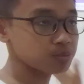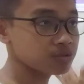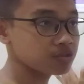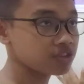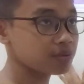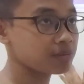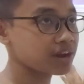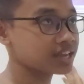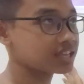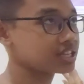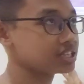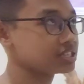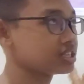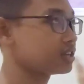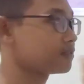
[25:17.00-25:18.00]
remove the
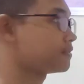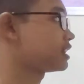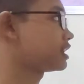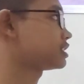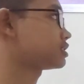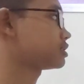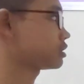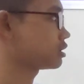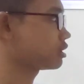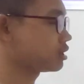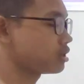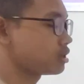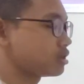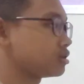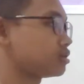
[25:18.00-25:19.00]
brackets if there's
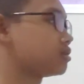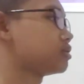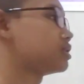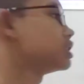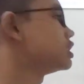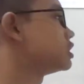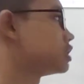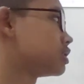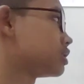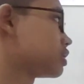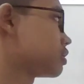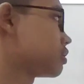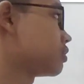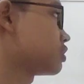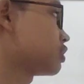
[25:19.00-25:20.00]
no addition
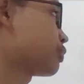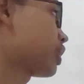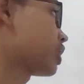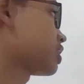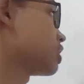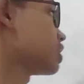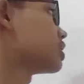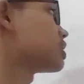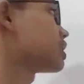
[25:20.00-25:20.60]
or subtraction